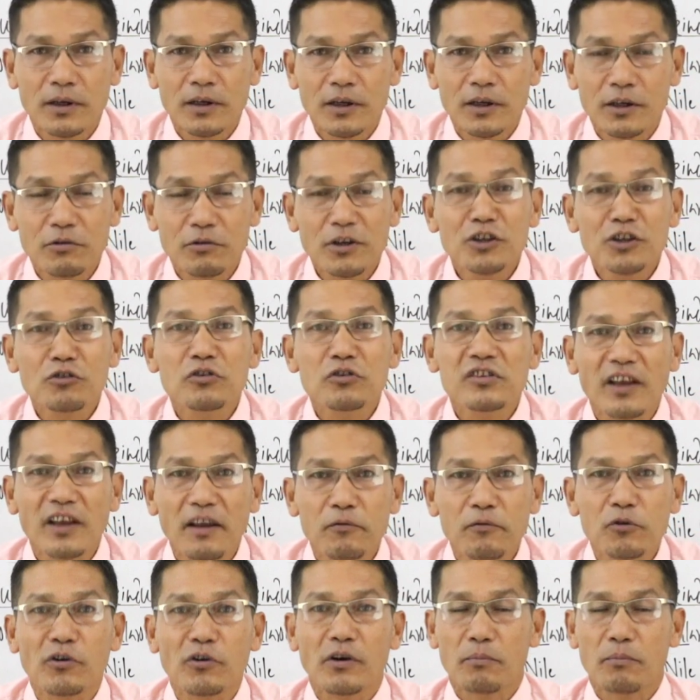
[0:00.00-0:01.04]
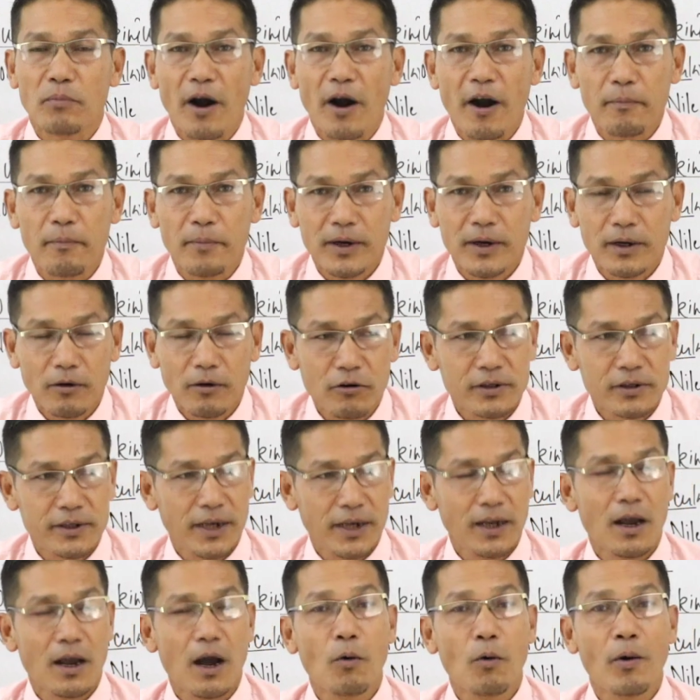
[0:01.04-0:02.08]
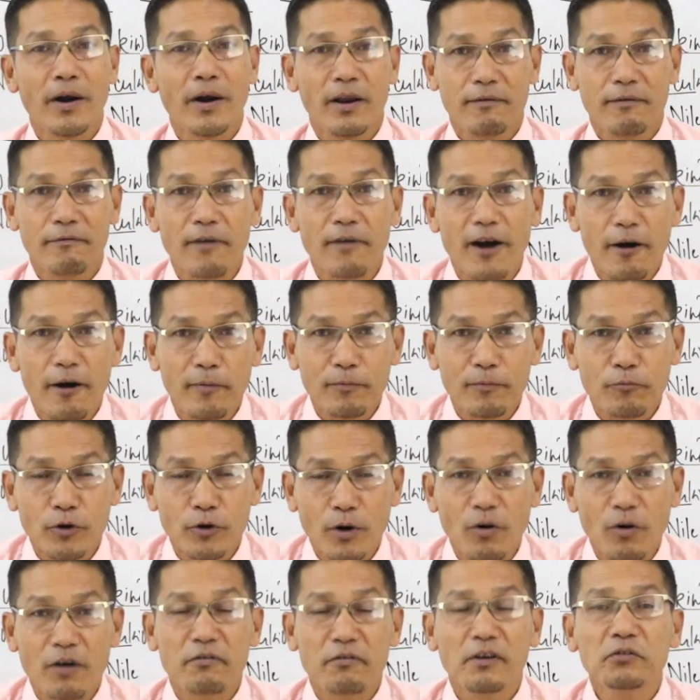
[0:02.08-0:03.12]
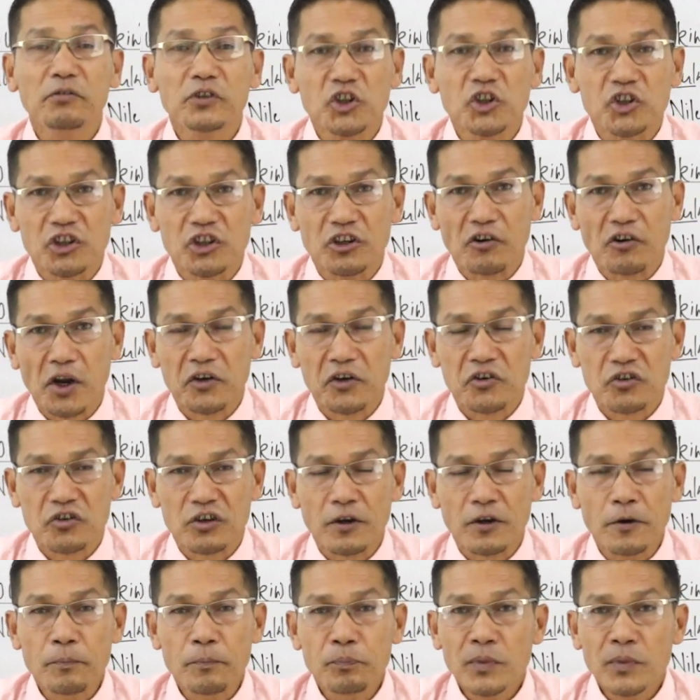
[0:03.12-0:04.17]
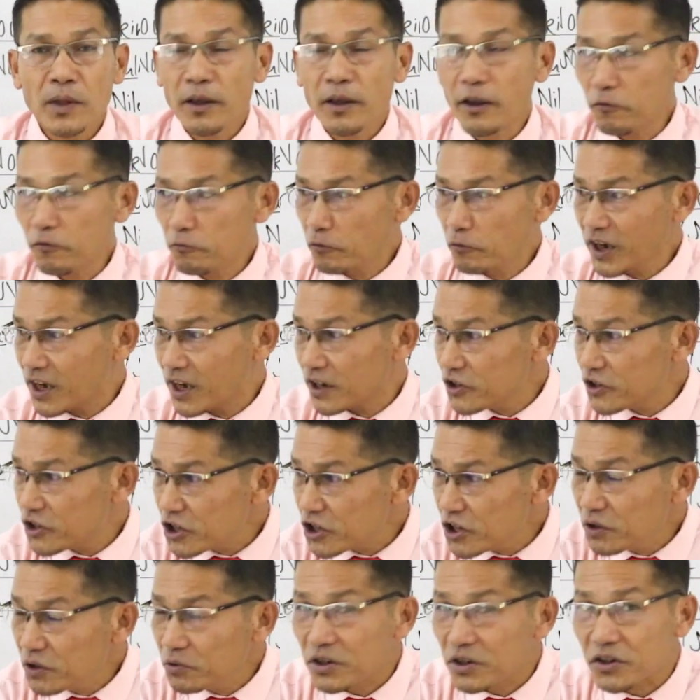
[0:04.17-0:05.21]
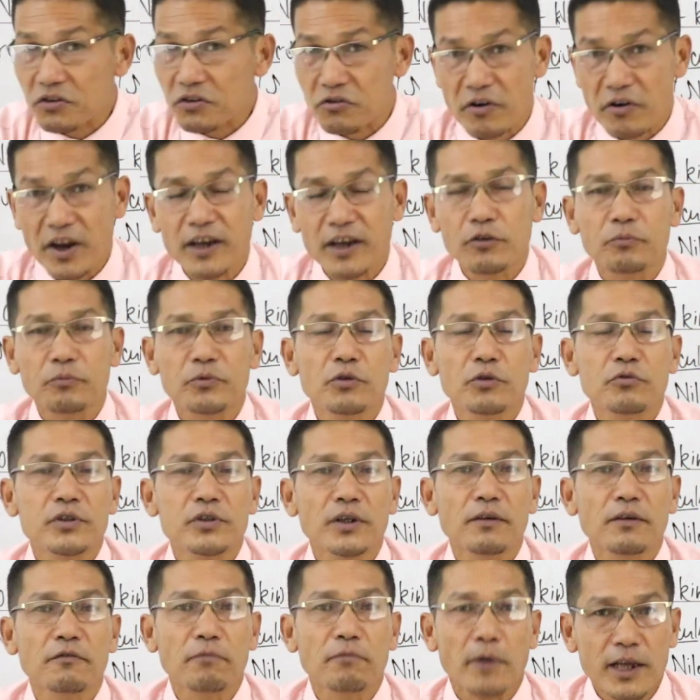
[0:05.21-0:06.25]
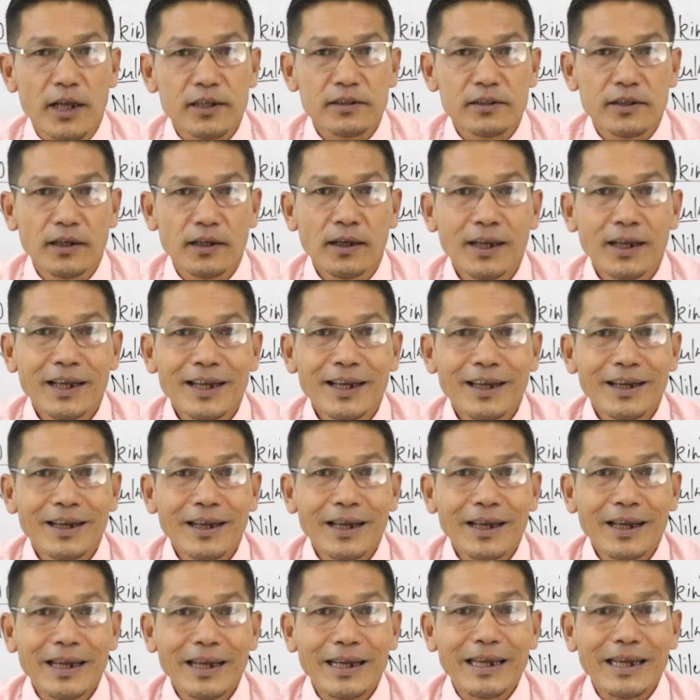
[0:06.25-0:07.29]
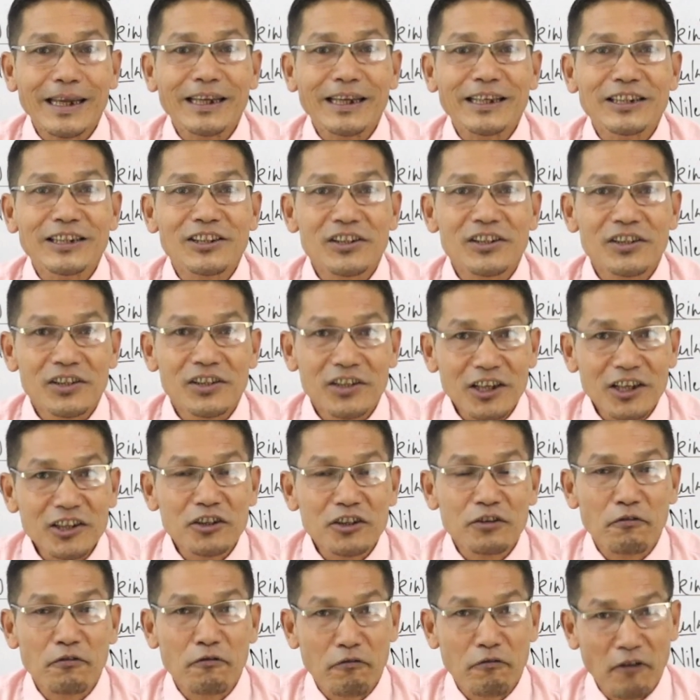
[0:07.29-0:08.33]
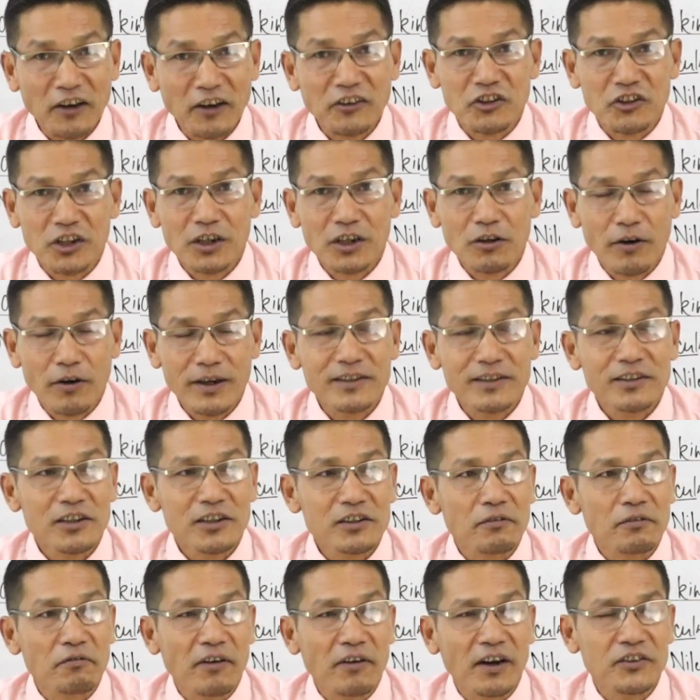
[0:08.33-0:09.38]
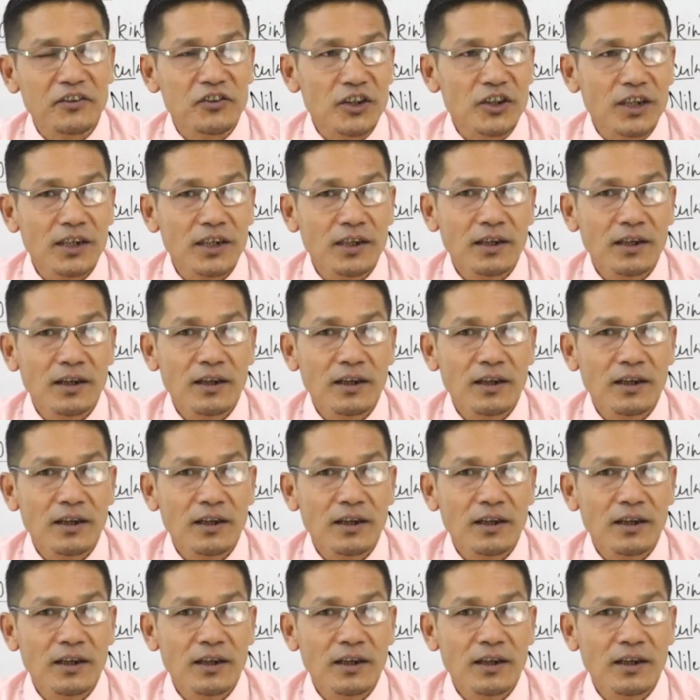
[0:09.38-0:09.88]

You need to save your environment, or say our environment, for our future generation. If we continue the trend of using plastic in such a frenzy,